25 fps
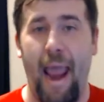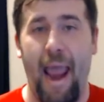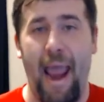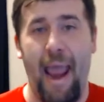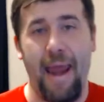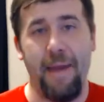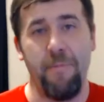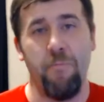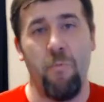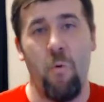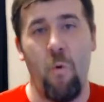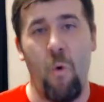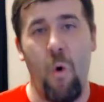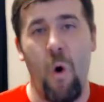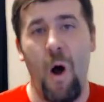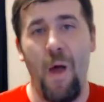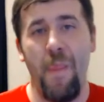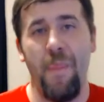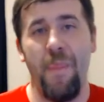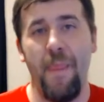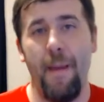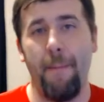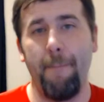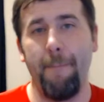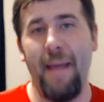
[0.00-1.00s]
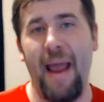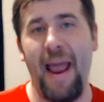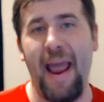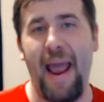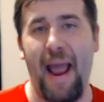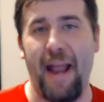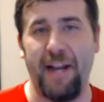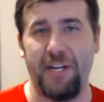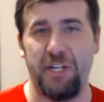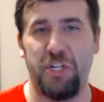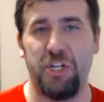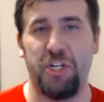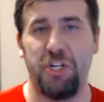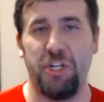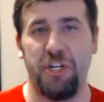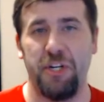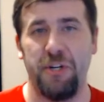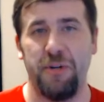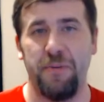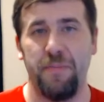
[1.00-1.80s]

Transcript: and won the match